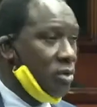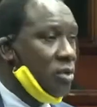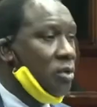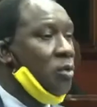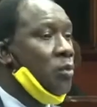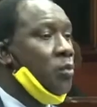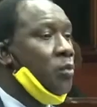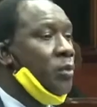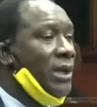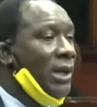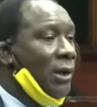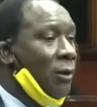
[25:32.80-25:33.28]
who
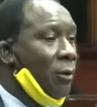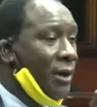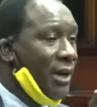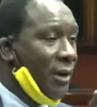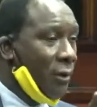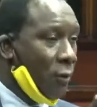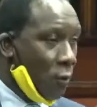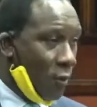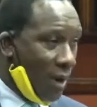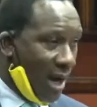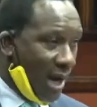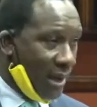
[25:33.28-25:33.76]
will
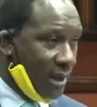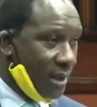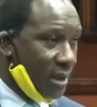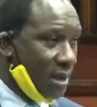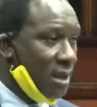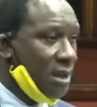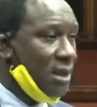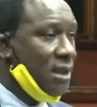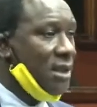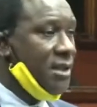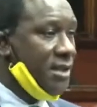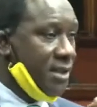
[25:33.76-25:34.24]
require
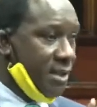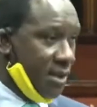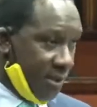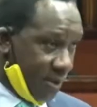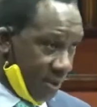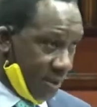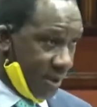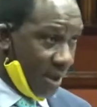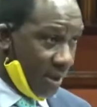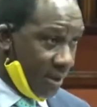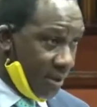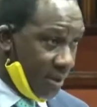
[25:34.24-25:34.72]

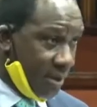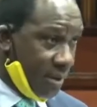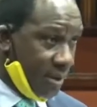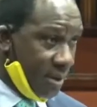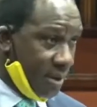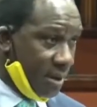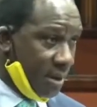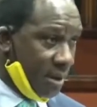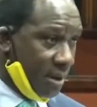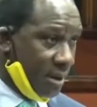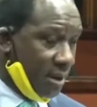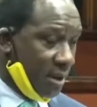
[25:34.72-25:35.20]
assistance
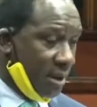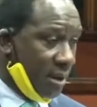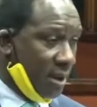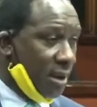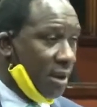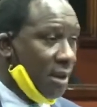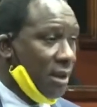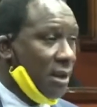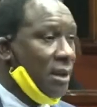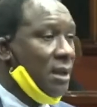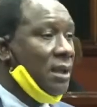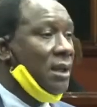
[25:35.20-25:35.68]

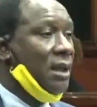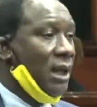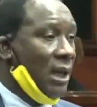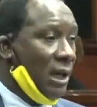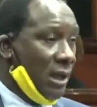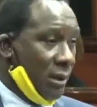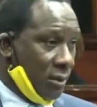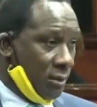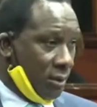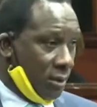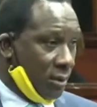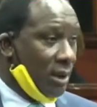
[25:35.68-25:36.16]

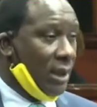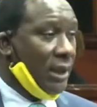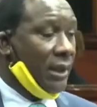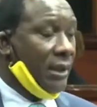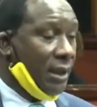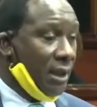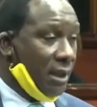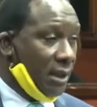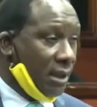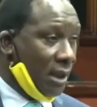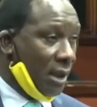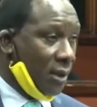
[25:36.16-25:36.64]
and
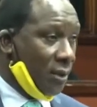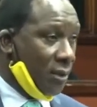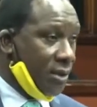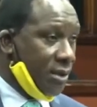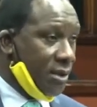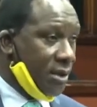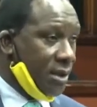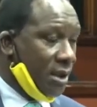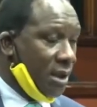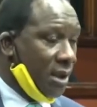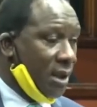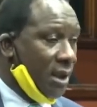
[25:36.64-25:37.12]
handouts.
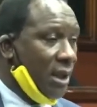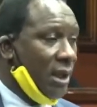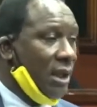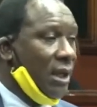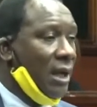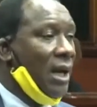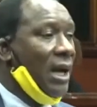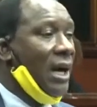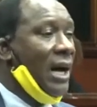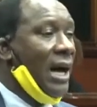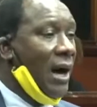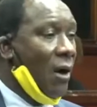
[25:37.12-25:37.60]

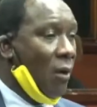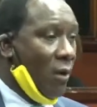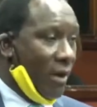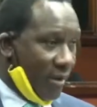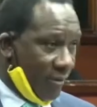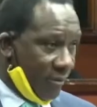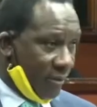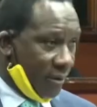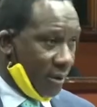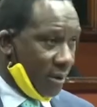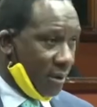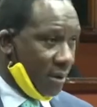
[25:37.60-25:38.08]

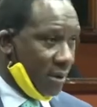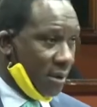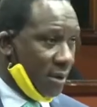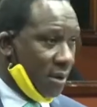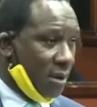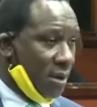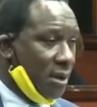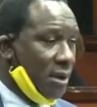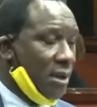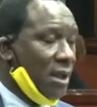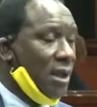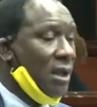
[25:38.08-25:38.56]
However,
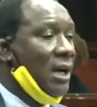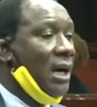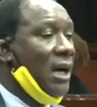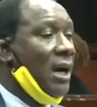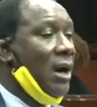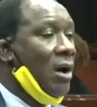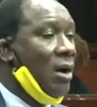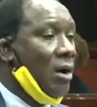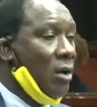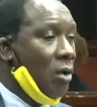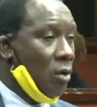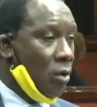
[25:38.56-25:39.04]

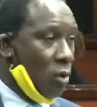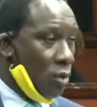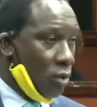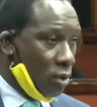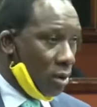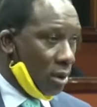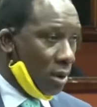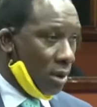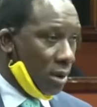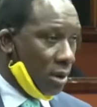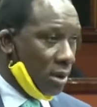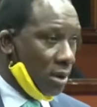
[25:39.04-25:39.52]
our
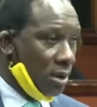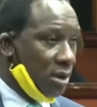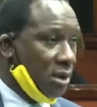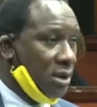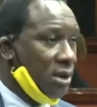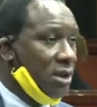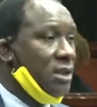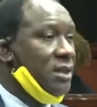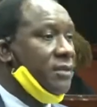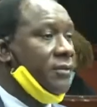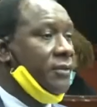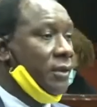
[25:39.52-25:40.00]
goal
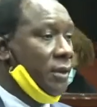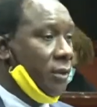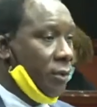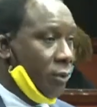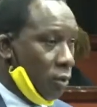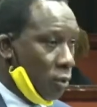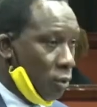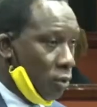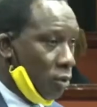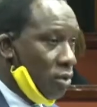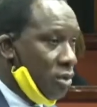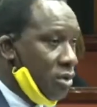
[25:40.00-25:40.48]
is for
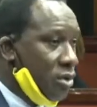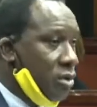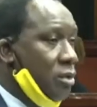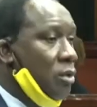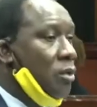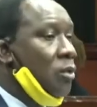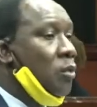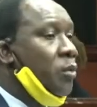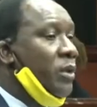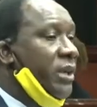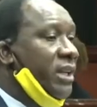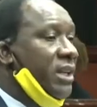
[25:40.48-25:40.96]
those
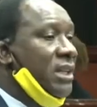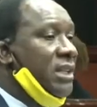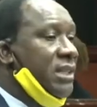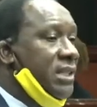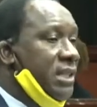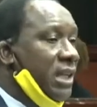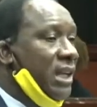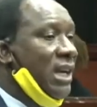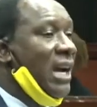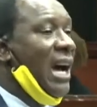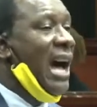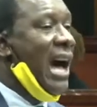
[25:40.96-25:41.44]
who we can
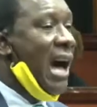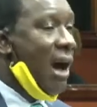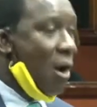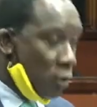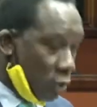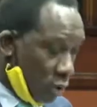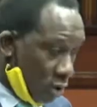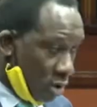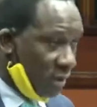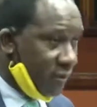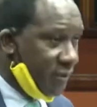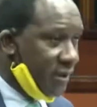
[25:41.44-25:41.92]
take
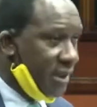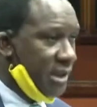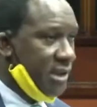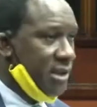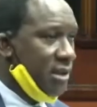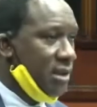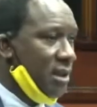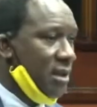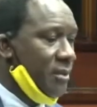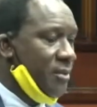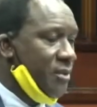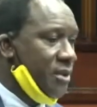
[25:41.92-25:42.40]
out of their
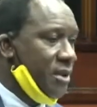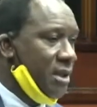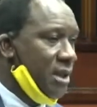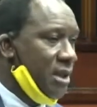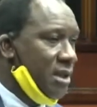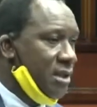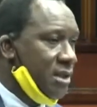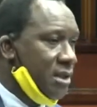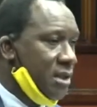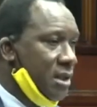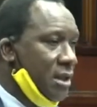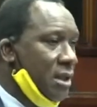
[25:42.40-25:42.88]

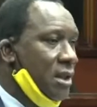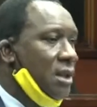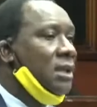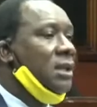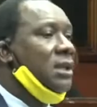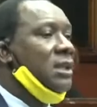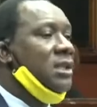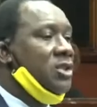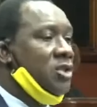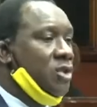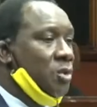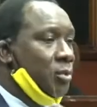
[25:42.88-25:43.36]
circumstance
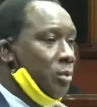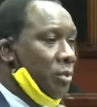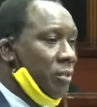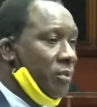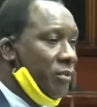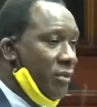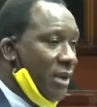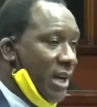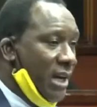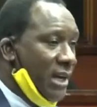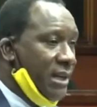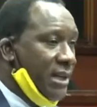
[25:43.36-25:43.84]
is to
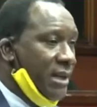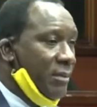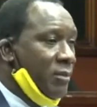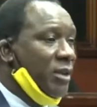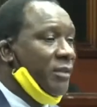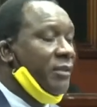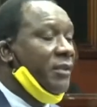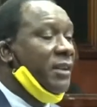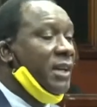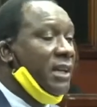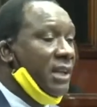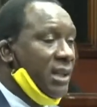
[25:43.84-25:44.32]
provide them
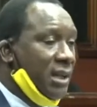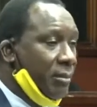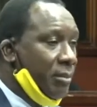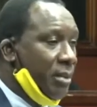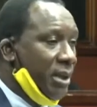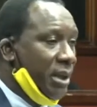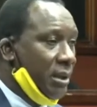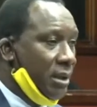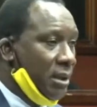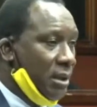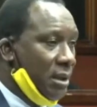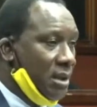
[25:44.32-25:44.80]
with
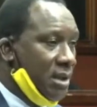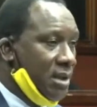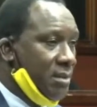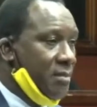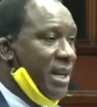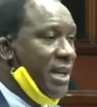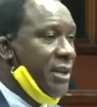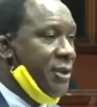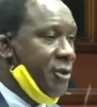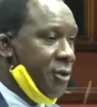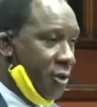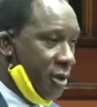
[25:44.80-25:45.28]
independence
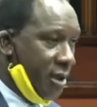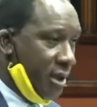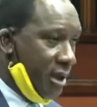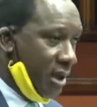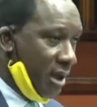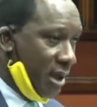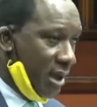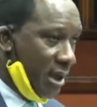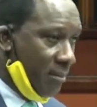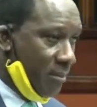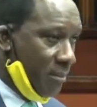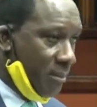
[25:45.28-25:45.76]
by
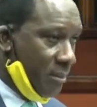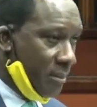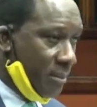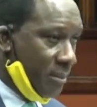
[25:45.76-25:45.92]
training them